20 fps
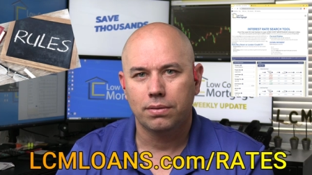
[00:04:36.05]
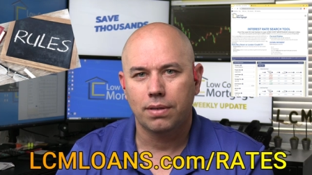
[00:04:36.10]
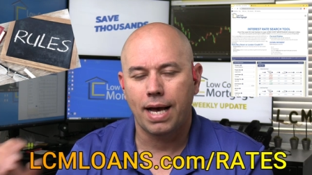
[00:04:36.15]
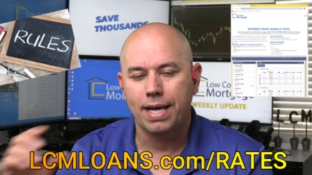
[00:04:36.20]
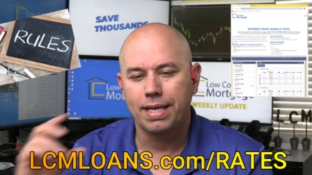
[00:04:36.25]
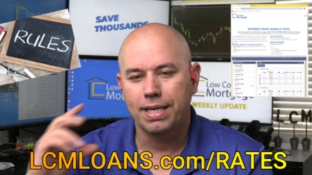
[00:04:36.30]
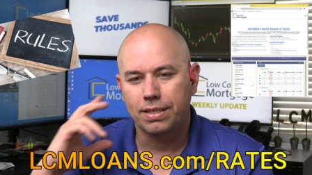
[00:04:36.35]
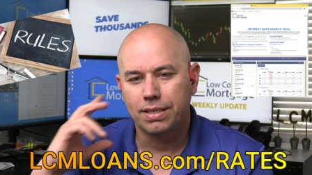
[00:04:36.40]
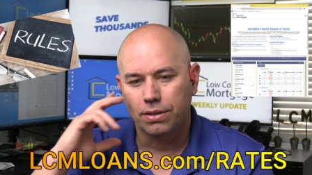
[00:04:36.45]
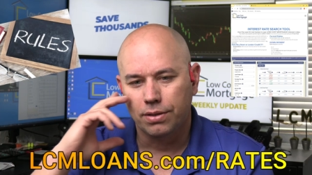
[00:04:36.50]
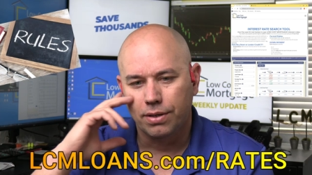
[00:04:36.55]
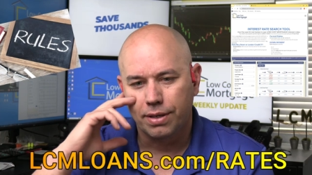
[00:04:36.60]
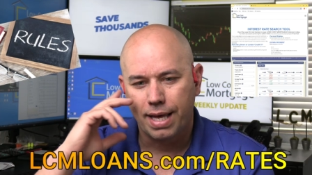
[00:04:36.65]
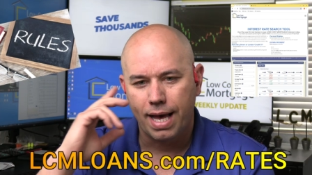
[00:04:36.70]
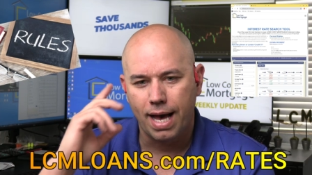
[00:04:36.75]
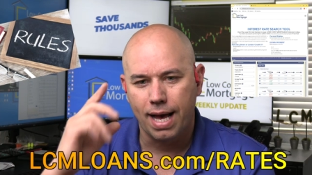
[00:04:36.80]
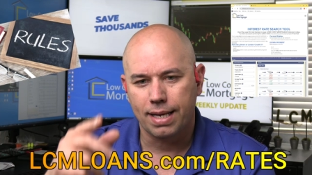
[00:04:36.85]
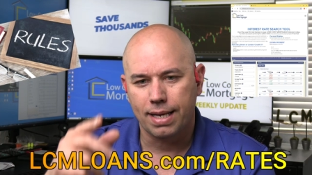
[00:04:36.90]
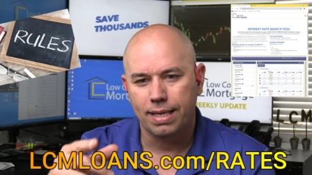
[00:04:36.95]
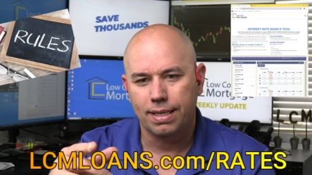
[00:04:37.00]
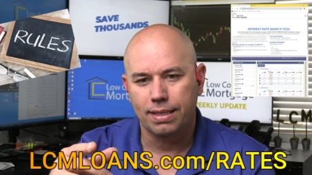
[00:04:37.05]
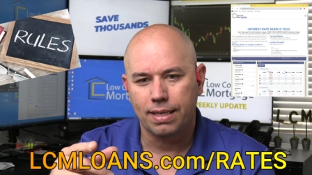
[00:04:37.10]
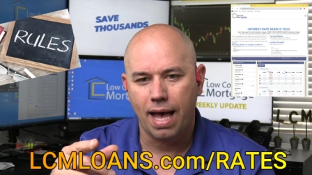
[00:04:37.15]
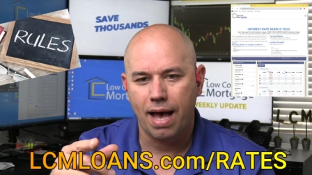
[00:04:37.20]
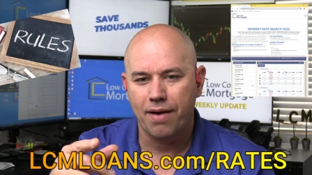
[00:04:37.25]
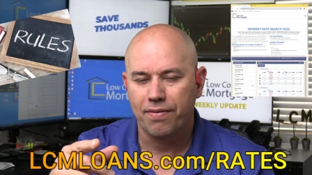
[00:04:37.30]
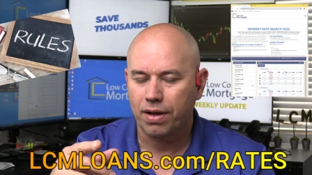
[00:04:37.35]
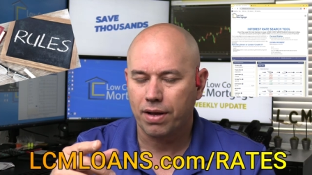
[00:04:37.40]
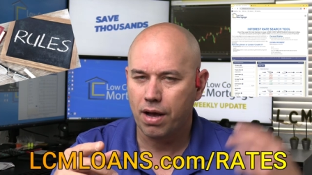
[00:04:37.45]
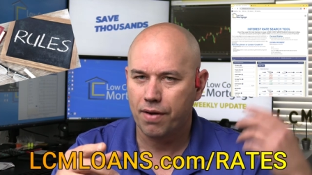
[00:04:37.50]
I need to look at it,
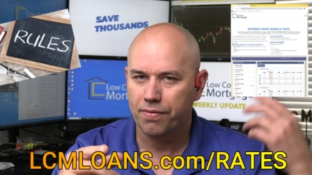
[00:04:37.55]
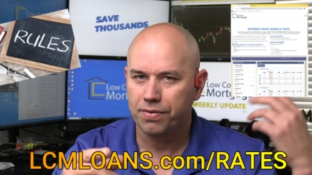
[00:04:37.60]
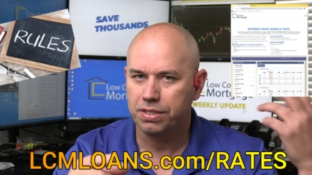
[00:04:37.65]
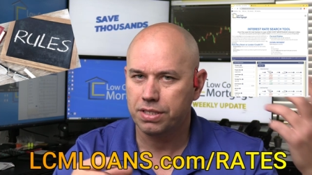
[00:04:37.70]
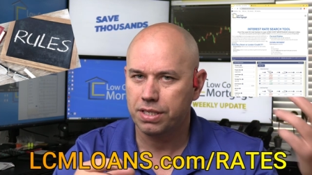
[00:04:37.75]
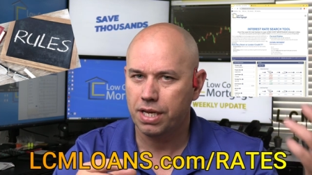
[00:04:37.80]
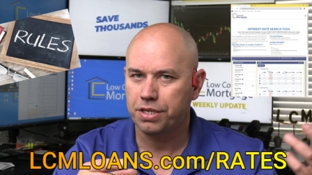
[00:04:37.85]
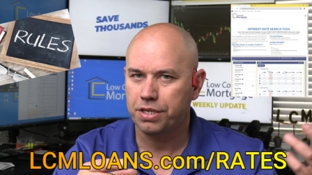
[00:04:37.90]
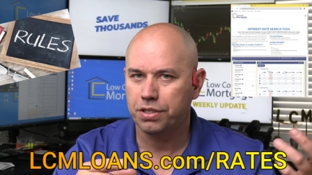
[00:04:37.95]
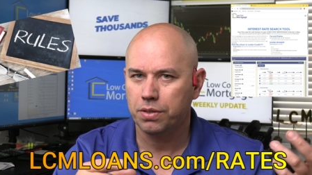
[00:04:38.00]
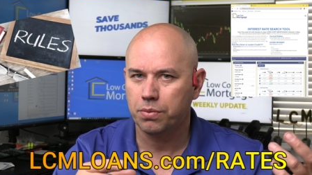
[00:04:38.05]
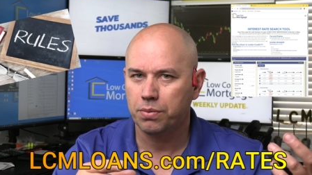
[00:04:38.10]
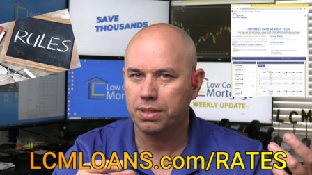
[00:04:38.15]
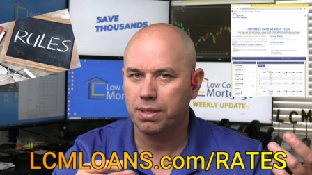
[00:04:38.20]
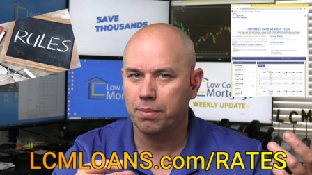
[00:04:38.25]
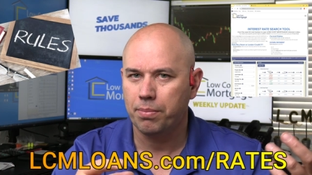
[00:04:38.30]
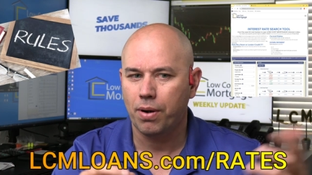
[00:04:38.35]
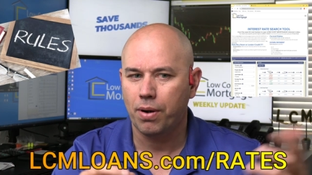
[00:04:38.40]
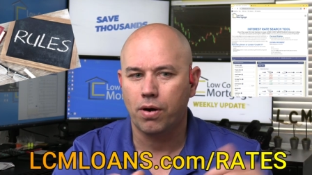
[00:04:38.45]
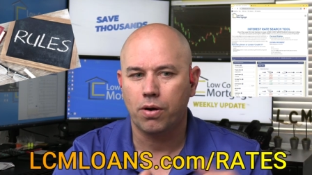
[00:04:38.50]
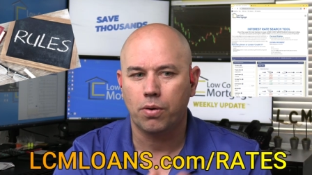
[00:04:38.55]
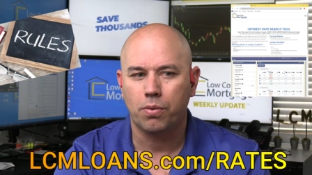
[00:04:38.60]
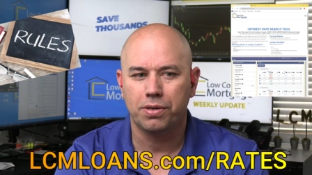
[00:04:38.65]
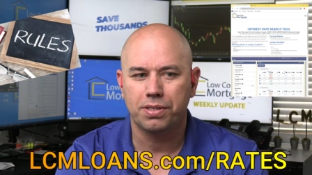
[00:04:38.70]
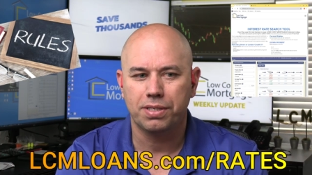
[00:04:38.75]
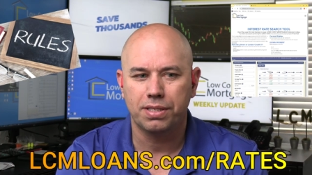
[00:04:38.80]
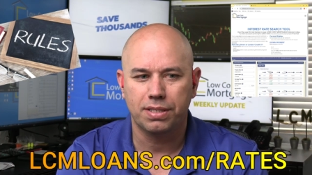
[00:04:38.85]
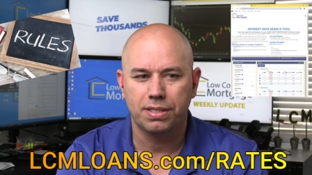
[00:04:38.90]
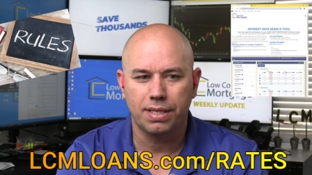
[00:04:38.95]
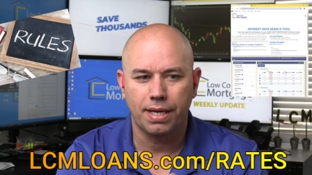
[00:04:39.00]
have a conversation with the
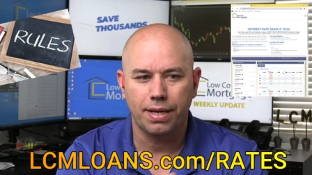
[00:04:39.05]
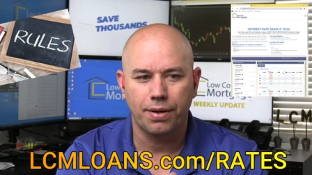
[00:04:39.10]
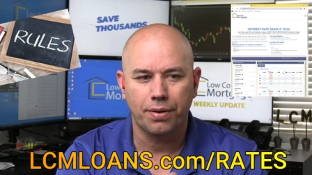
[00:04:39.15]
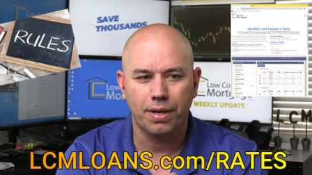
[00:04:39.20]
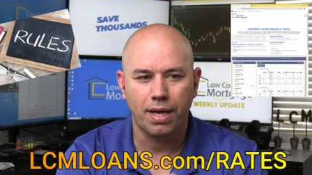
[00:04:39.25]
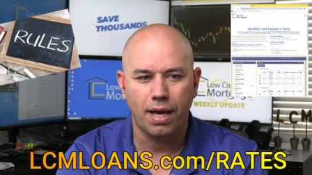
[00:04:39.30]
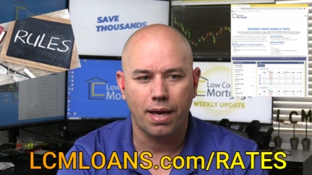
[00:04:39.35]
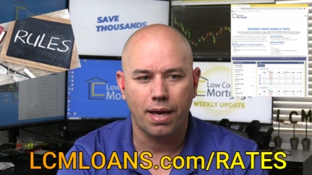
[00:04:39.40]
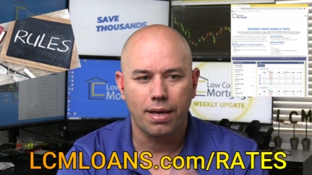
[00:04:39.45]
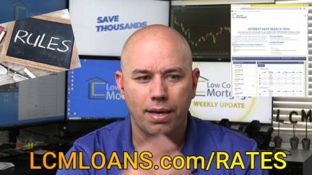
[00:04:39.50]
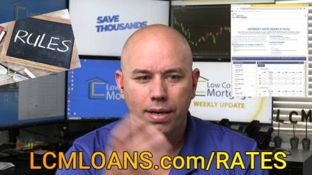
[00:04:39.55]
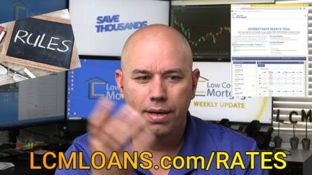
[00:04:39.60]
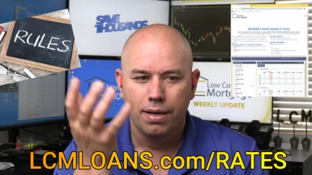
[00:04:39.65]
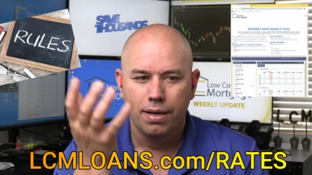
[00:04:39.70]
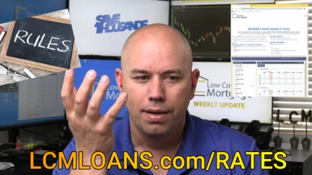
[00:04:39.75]
borrowers and say, okay,